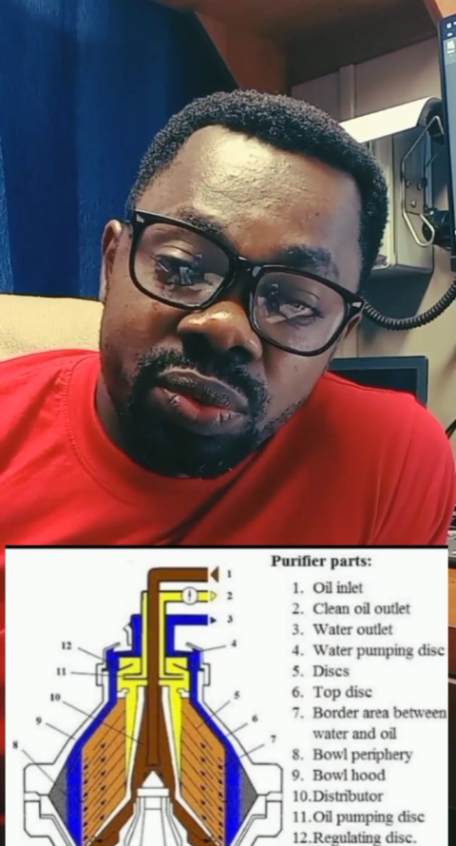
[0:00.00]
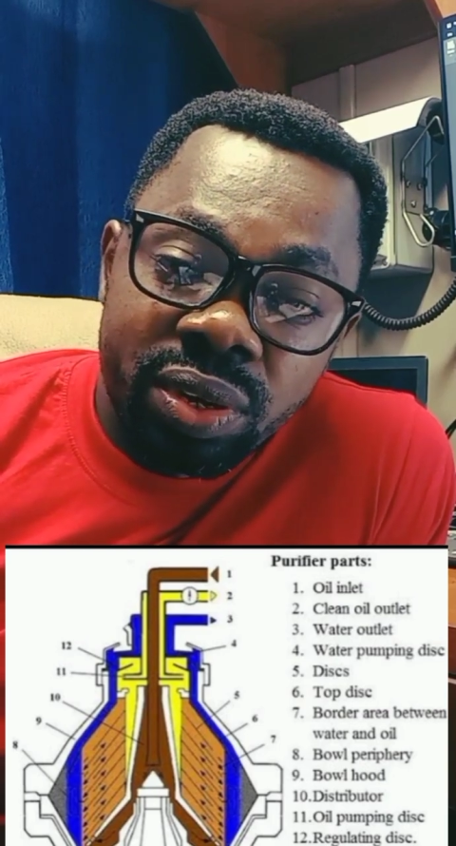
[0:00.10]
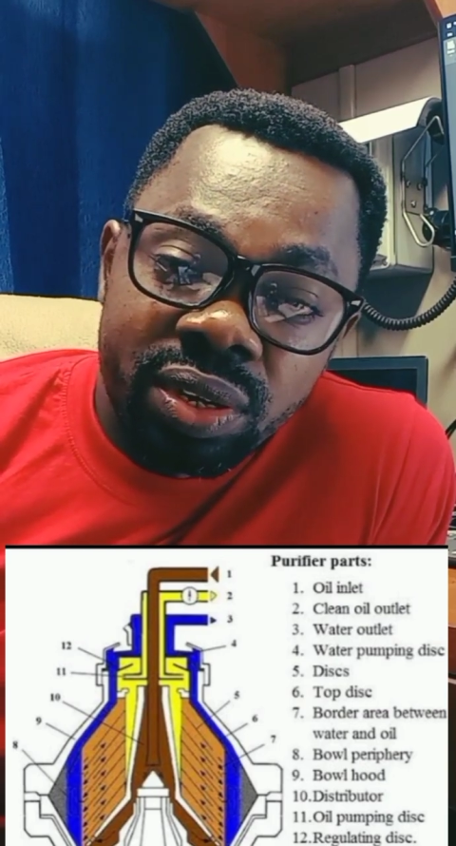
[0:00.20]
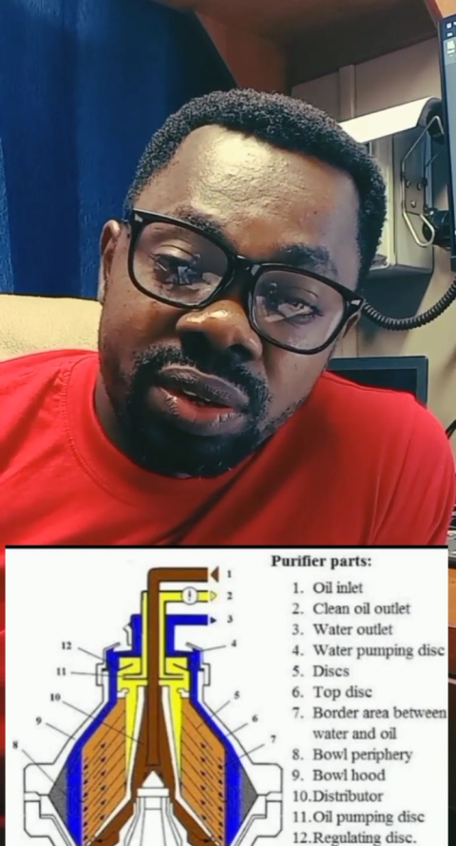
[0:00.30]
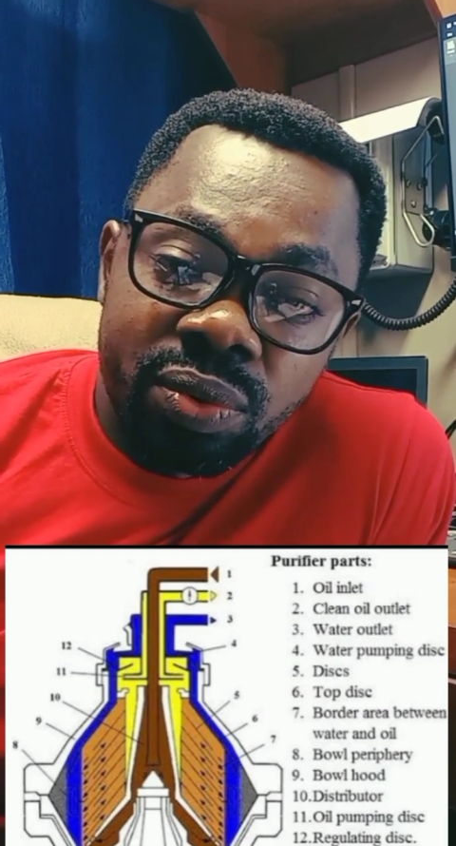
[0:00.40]

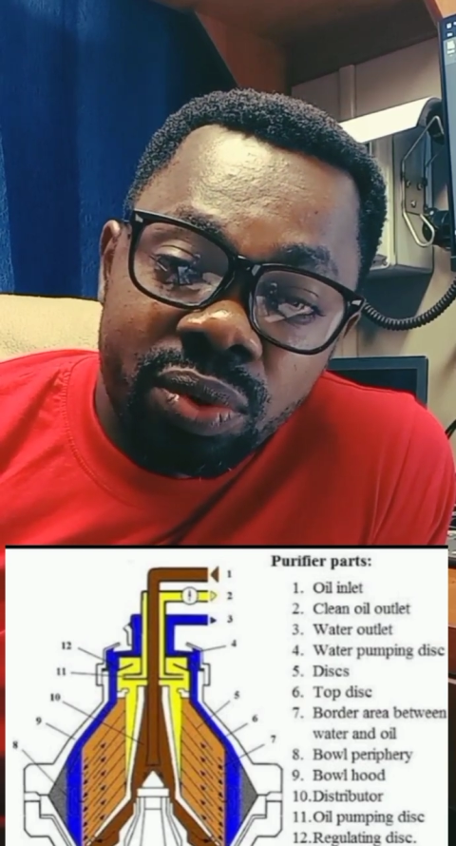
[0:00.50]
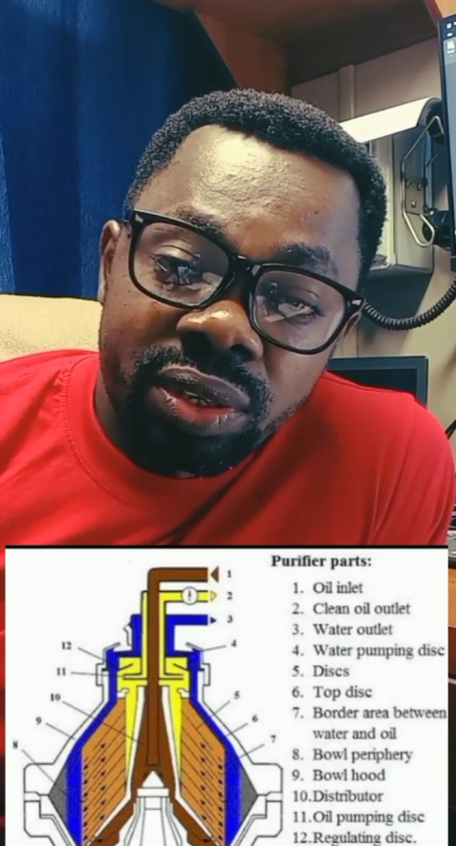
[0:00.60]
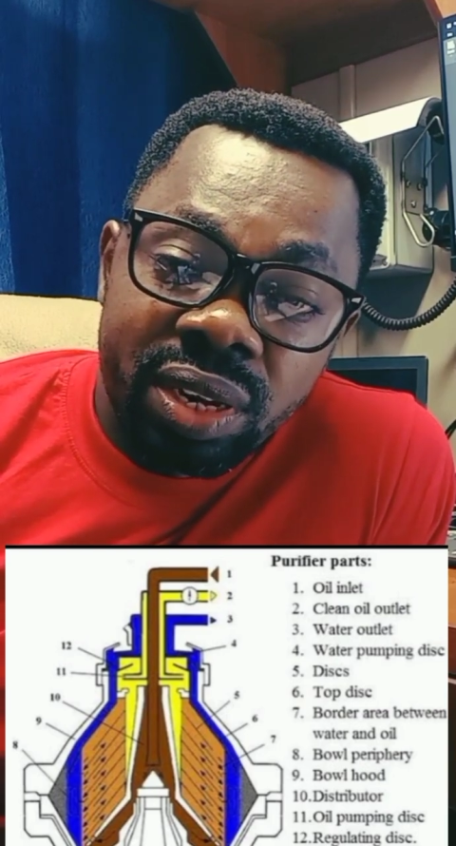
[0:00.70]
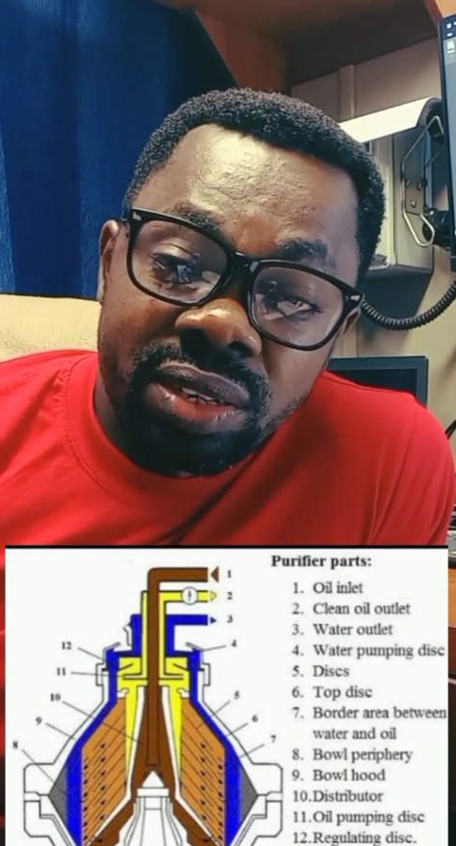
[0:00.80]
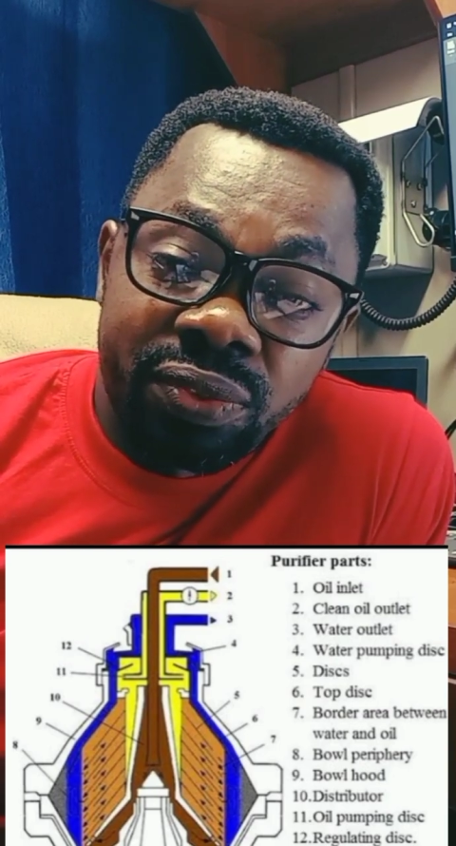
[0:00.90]
when the
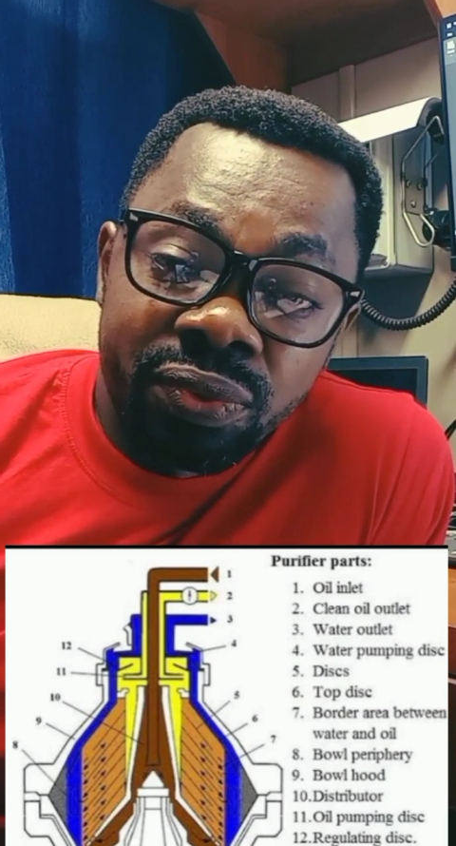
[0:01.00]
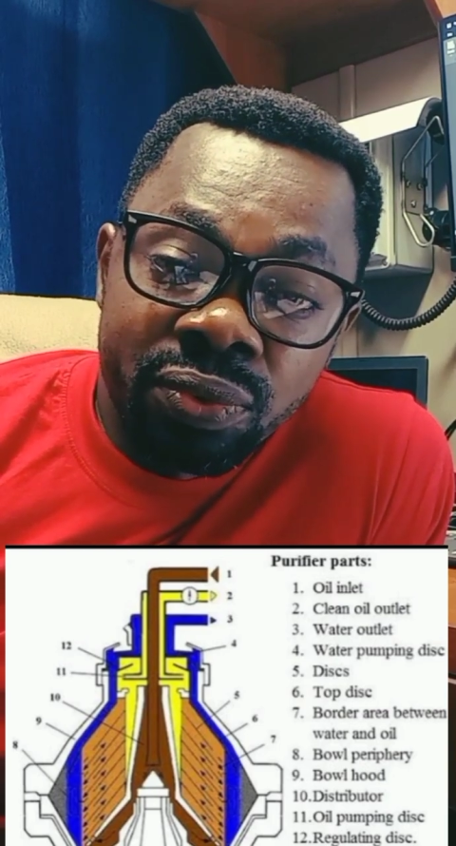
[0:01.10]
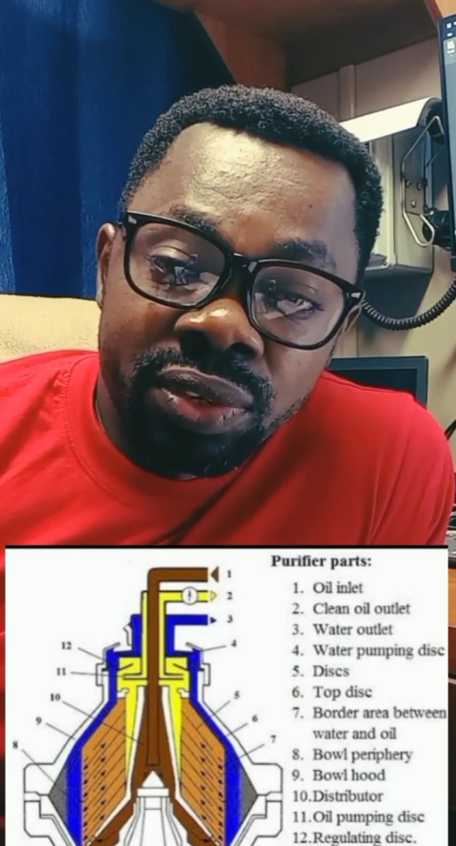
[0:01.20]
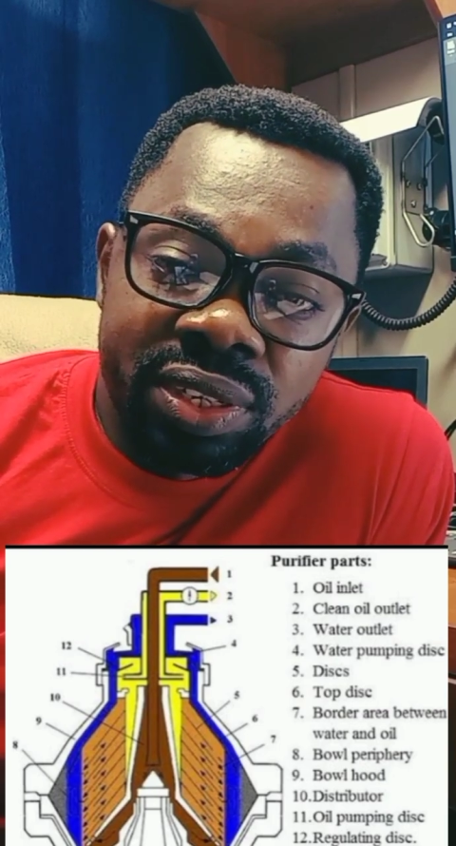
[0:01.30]
water is fully